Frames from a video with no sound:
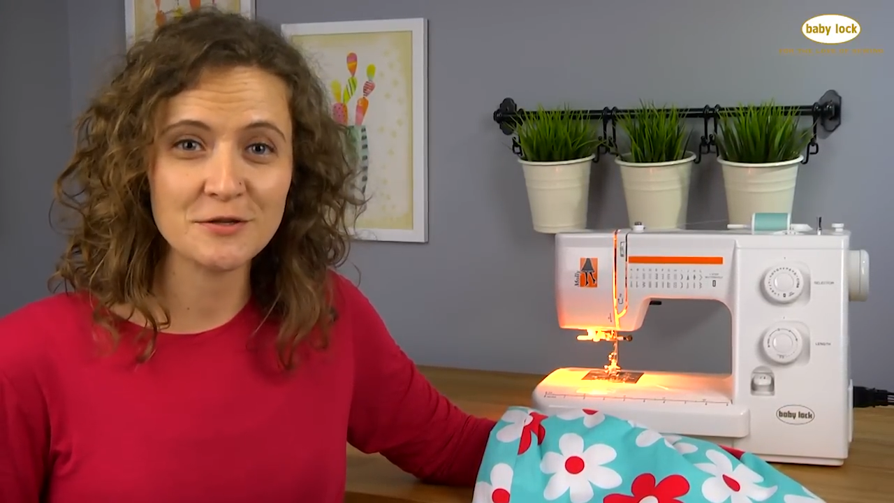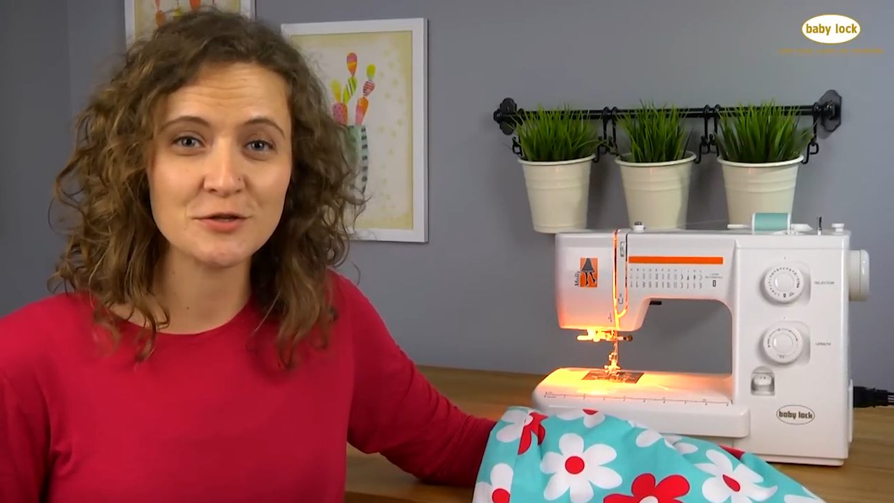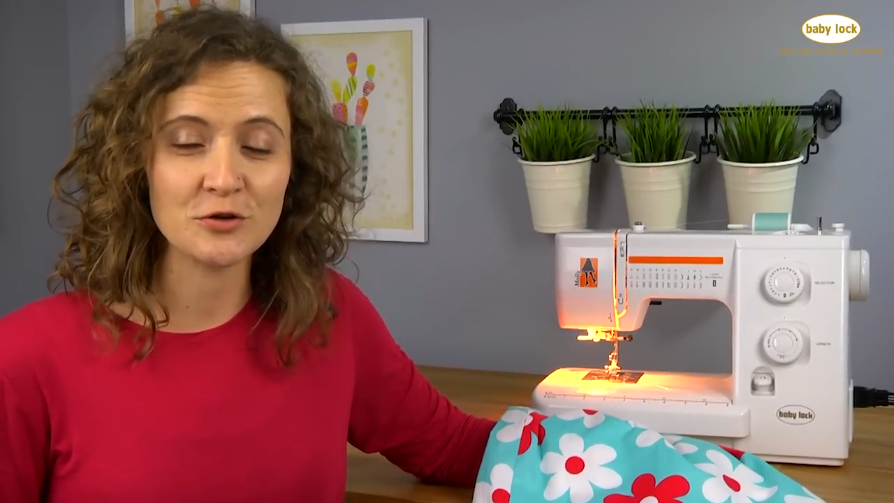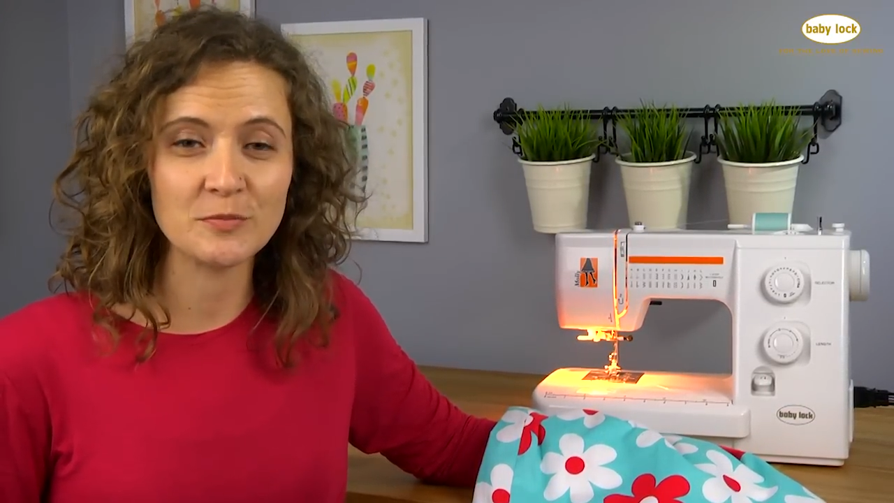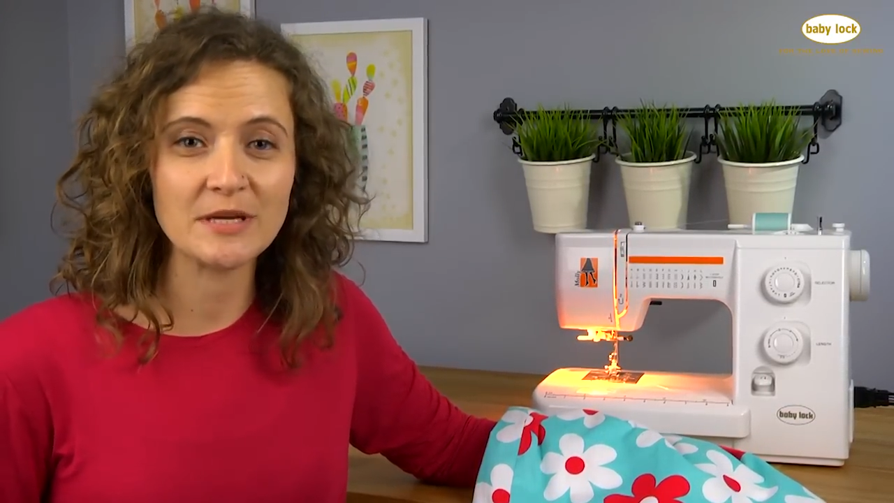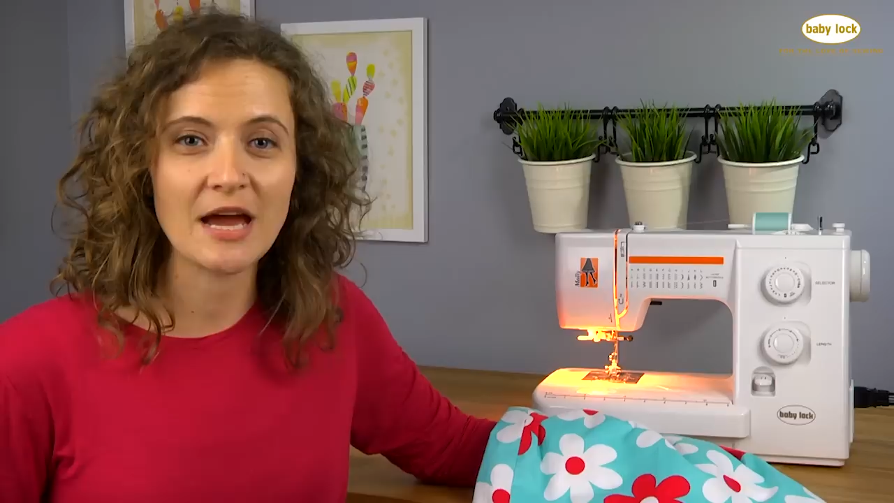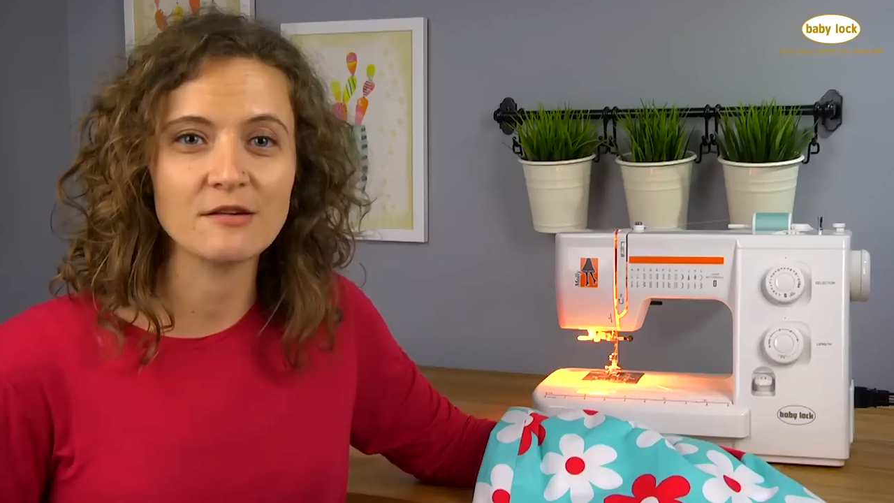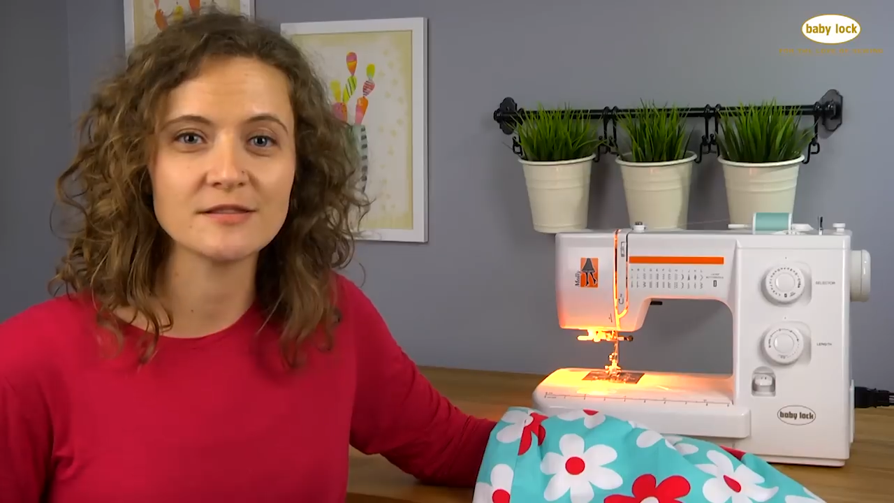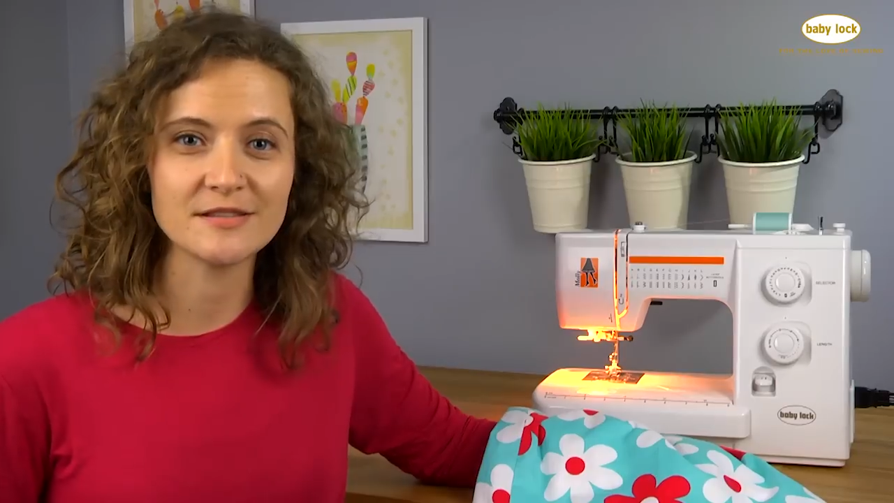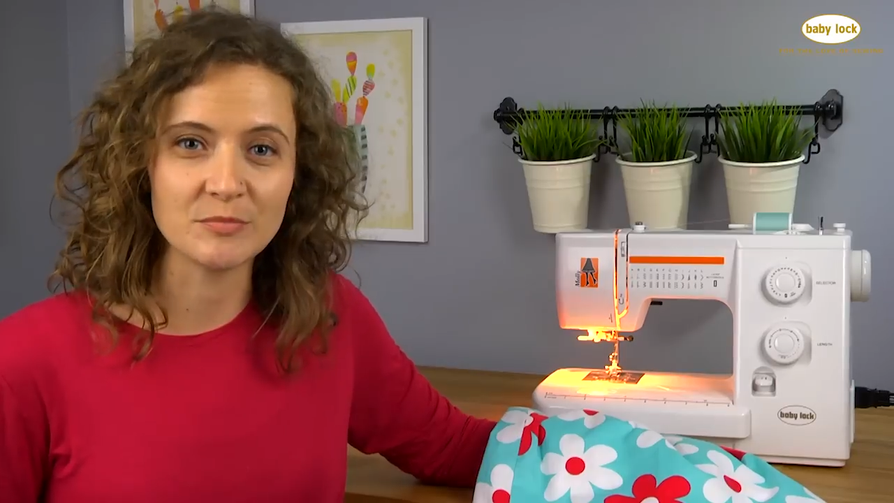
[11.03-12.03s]
showed me how
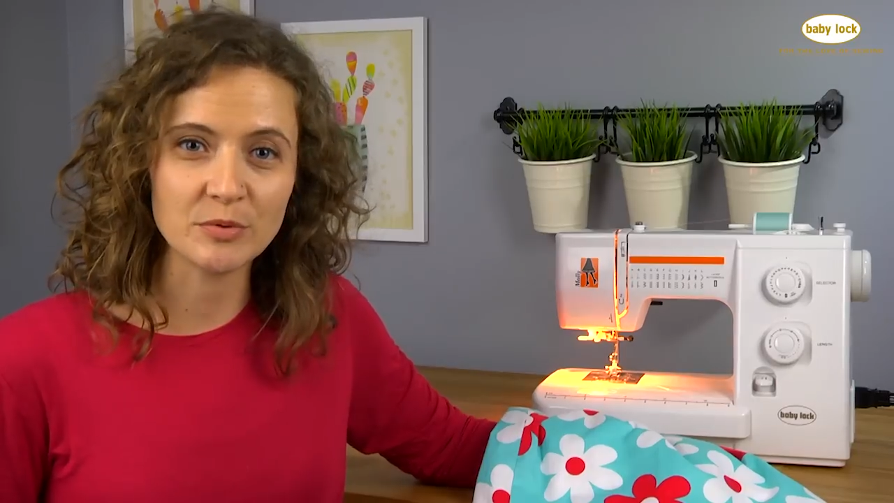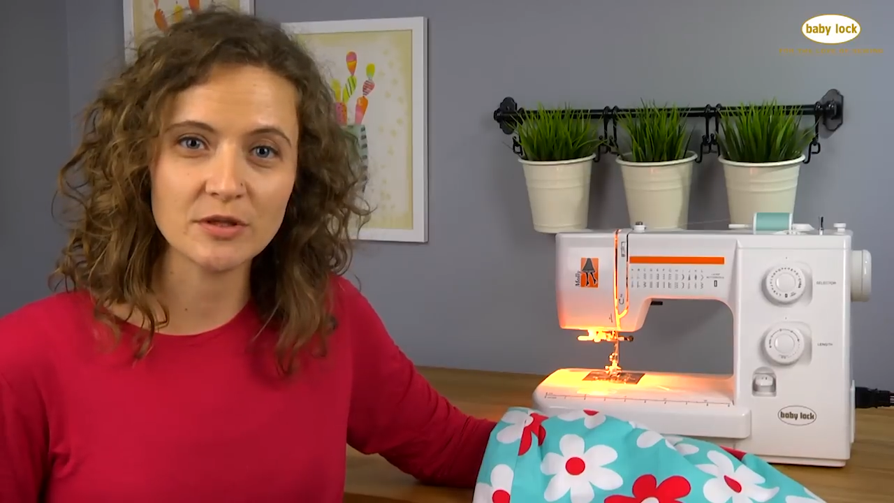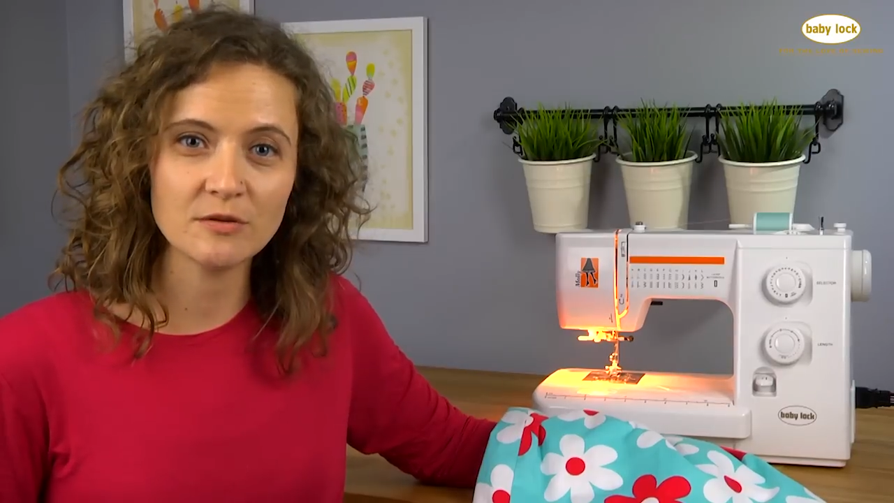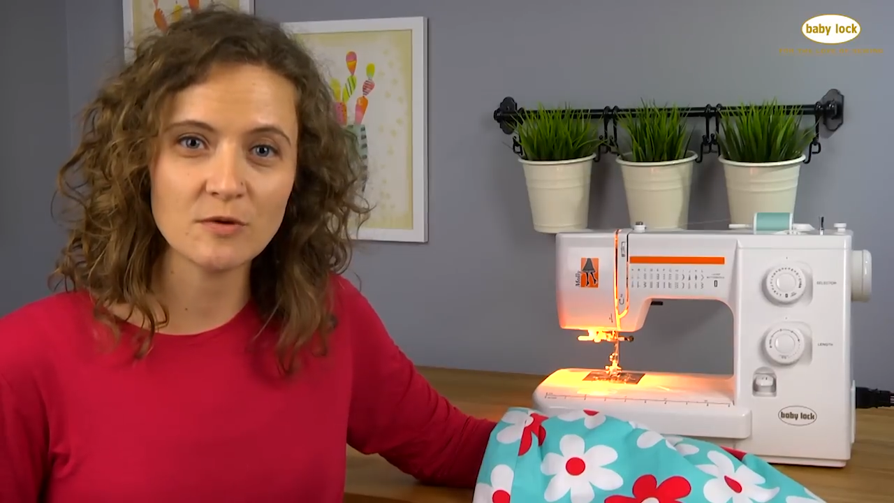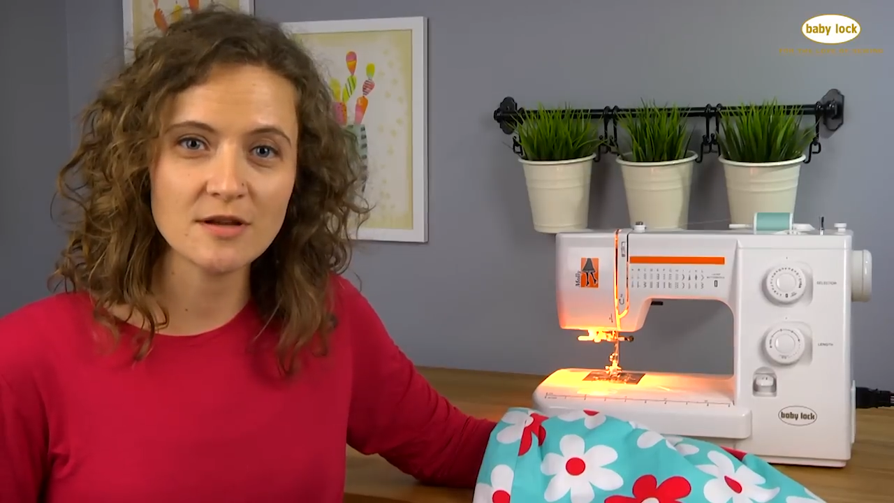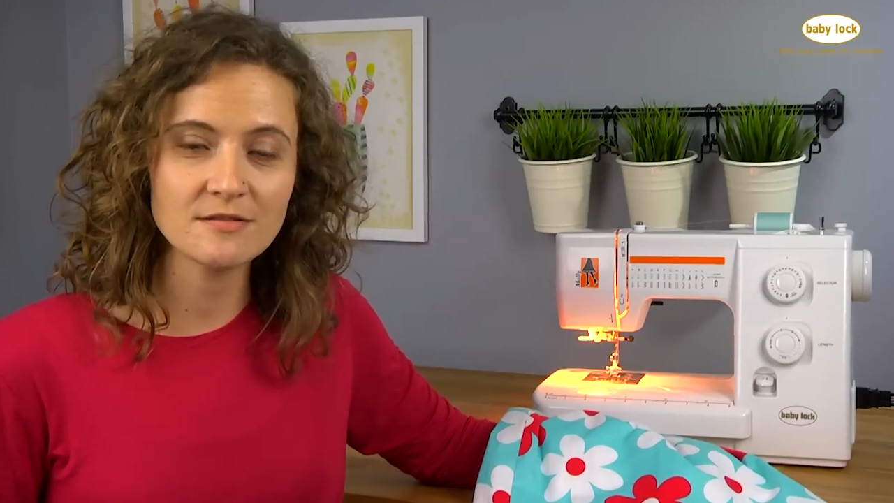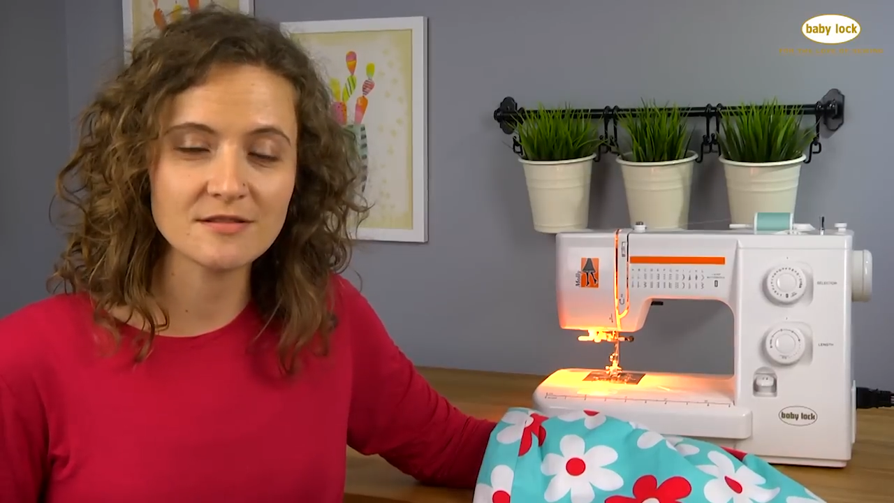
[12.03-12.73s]
simple it was